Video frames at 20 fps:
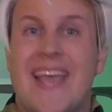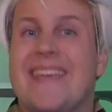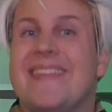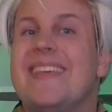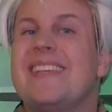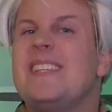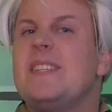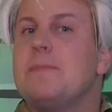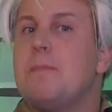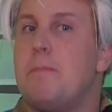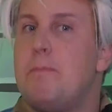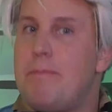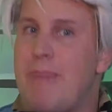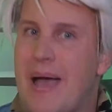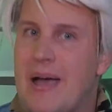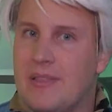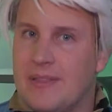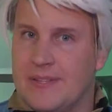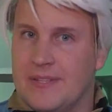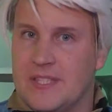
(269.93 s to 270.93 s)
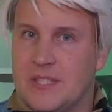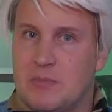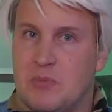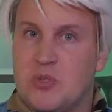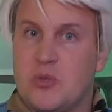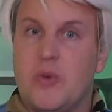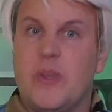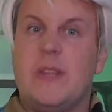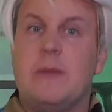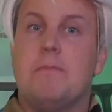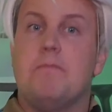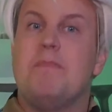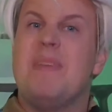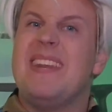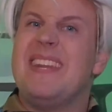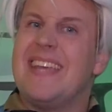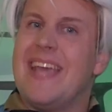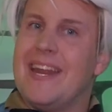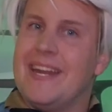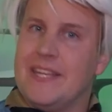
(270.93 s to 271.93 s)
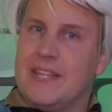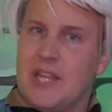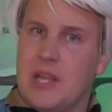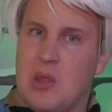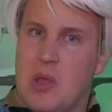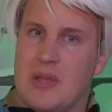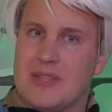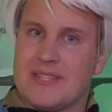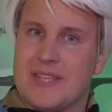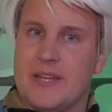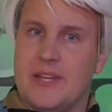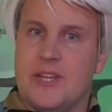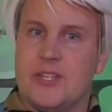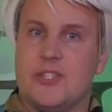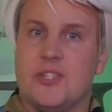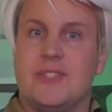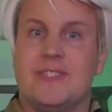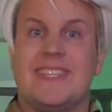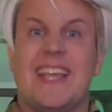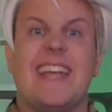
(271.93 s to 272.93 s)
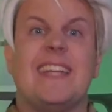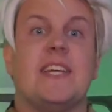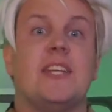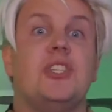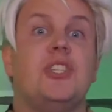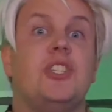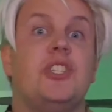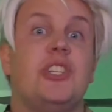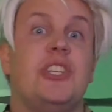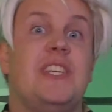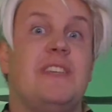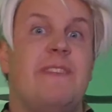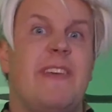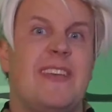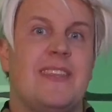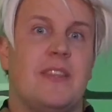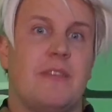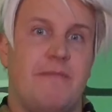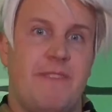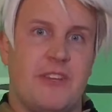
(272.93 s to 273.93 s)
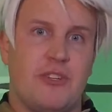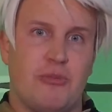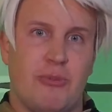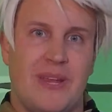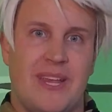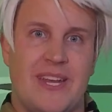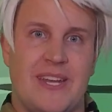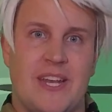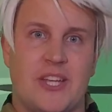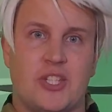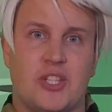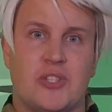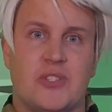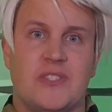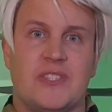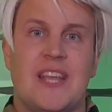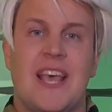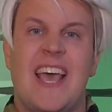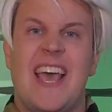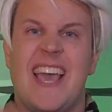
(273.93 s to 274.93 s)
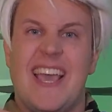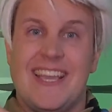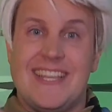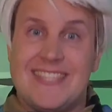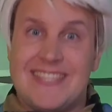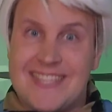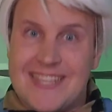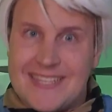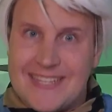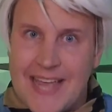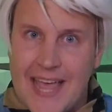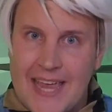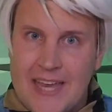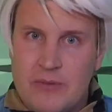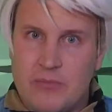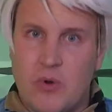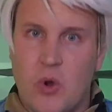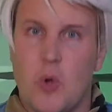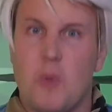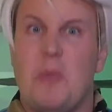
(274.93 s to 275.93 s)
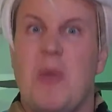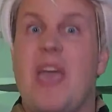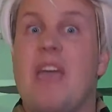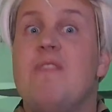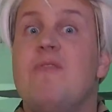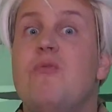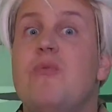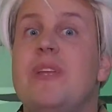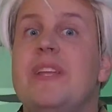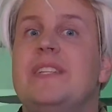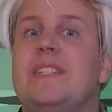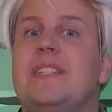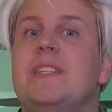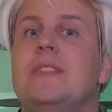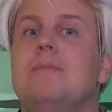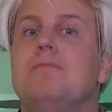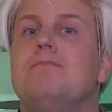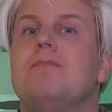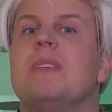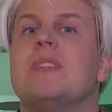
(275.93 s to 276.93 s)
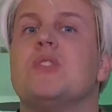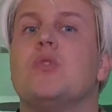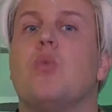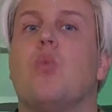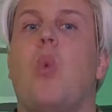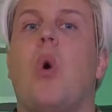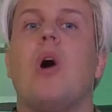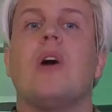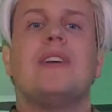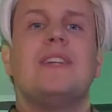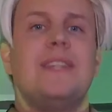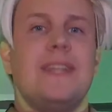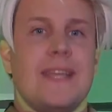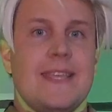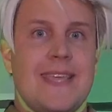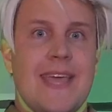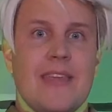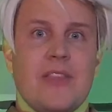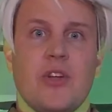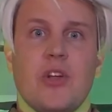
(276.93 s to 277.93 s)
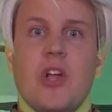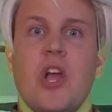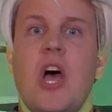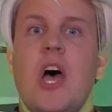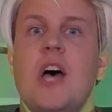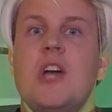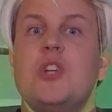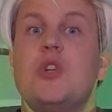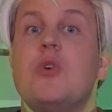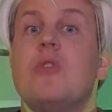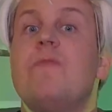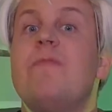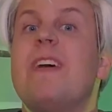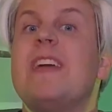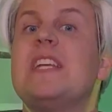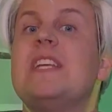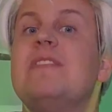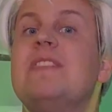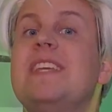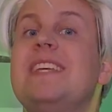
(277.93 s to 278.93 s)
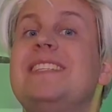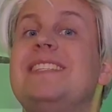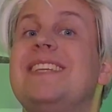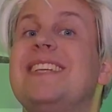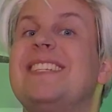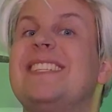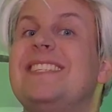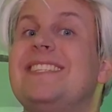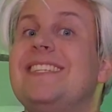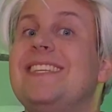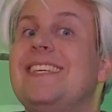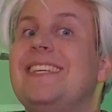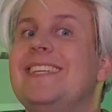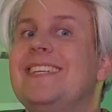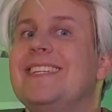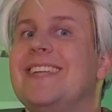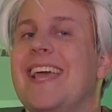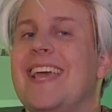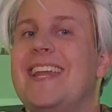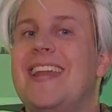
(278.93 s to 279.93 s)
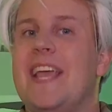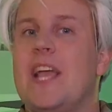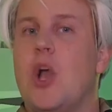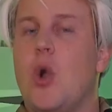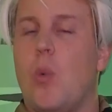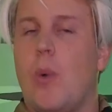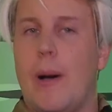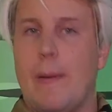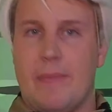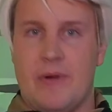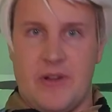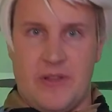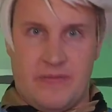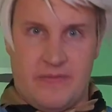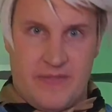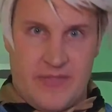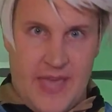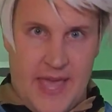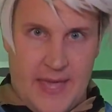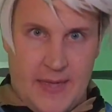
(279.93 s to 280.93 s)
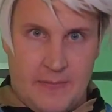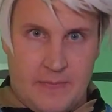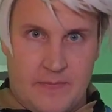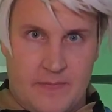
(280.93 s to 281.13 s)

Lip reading: This balance between mitigating the loss conditions and achieving the victory conditions is the tightrope every team must walk together to effectively succeed in a cooperative game.